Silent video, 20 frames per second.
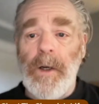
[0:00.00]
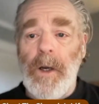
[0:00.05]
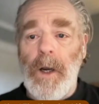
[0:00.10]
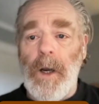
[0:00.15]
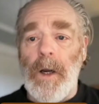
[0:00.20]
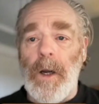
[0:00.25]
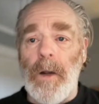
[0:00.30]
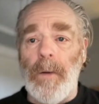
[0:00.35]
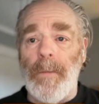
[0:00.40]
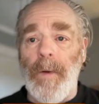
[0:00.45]

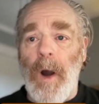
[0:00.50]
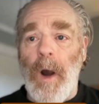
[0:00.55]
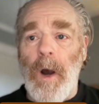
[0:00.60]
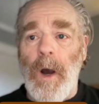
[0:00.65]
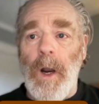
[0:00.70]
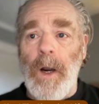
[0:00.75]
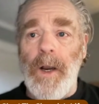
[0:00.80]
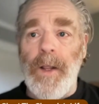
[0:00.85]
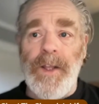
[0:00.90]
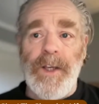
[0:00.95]

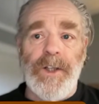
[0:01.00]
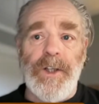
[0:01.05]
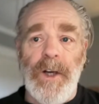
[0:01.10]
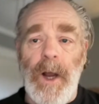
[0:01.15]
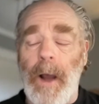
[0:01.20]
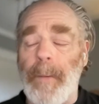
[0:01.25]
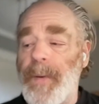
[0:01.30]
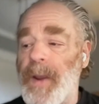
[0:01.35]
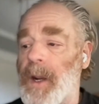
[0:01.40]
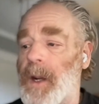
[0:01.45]
on this
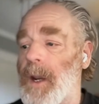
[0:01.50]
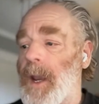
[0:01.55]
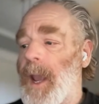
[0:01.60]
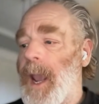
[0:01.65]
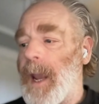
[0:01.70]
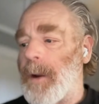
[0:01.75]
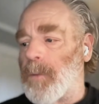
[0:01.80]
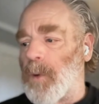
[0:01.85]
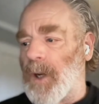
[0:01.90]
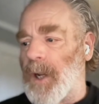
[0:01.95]
topic
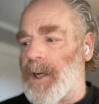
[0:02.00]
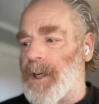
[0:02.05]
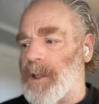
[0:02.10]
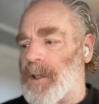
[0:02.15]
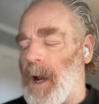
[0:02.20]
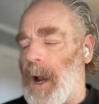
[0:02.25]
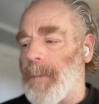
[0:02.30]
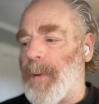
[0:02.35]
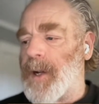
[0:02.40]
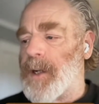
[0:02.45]
and related
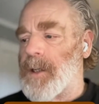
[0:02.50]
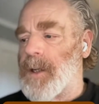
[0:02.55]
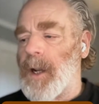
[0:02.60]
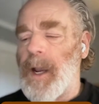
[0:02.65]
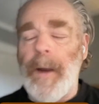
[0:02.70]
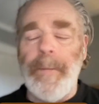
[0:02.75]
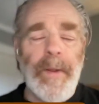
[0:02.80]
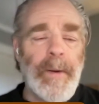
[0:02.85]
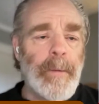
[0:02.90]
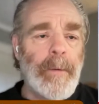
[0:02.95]
topics. A
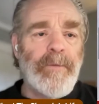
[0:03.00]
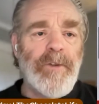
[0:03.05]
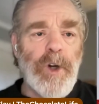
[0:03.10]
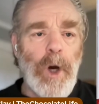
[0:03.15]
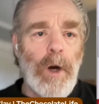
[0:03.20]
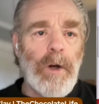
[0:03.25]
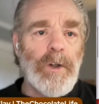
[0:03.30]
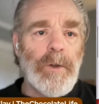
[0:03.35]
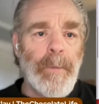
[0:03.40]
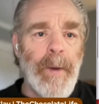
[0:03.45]
guy by the name of
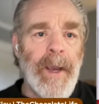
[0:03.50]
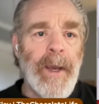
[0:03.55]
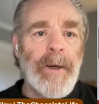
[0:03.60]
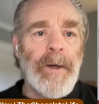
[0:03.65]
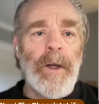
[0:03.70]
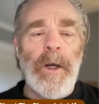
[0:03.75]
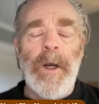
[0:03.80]
Charles Mann